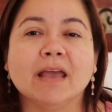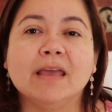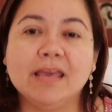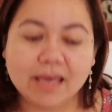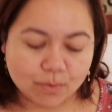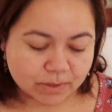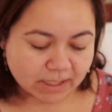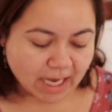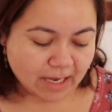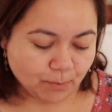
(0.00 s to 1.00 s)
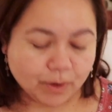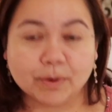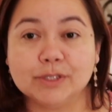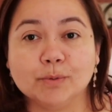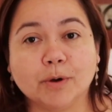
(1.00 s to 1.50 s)
he was a we
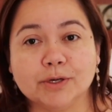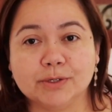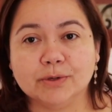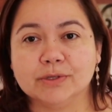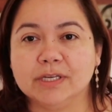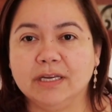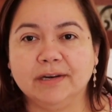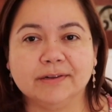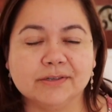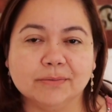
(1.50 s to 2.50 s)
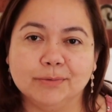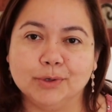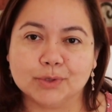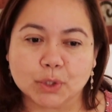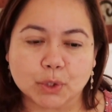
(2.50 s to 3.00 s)
went to Marshalls he needed some
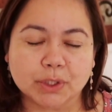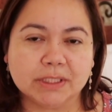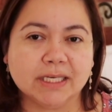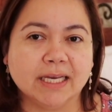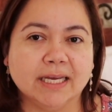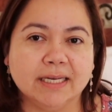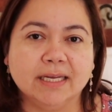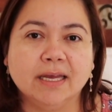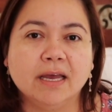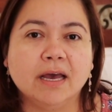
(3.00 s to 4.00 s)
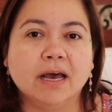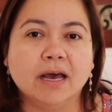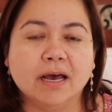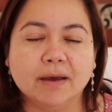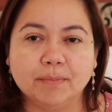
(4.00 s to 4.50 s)
new shirts and
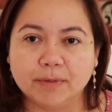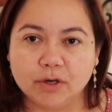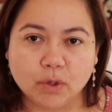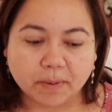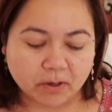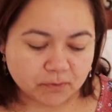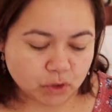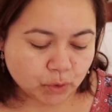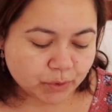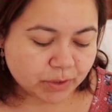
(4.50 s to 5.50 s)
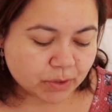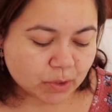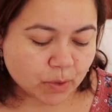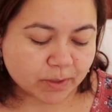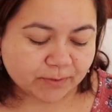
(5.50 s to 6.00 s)
uh, a new pair of shoes
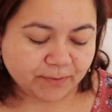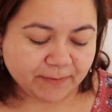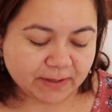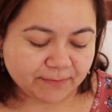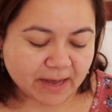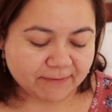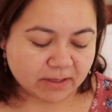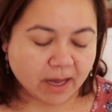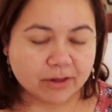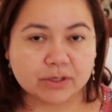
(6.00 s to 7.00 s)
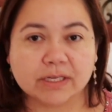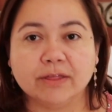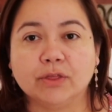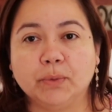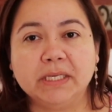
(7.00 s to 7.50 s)
so it was
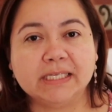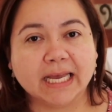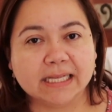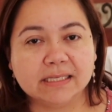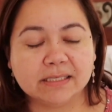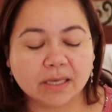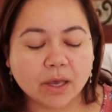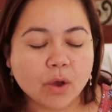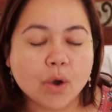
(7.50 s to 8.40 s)
$55.03